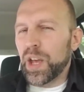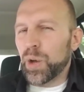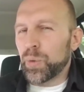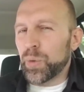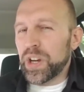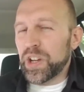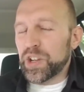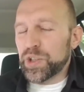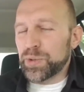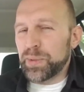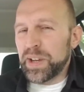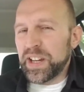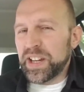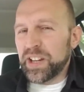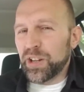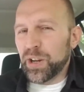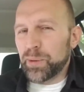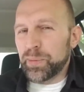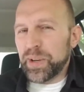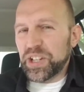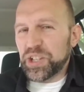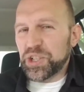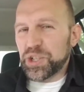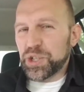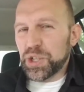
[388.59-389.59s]
When I was making
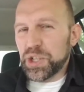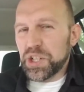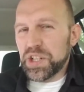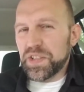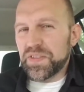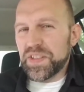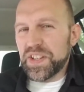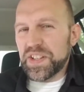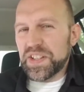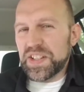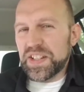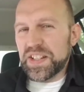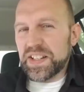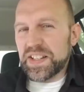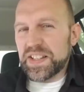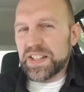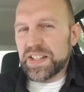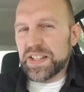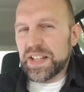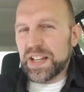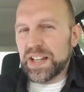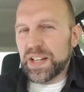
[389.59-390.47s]
all my church visits,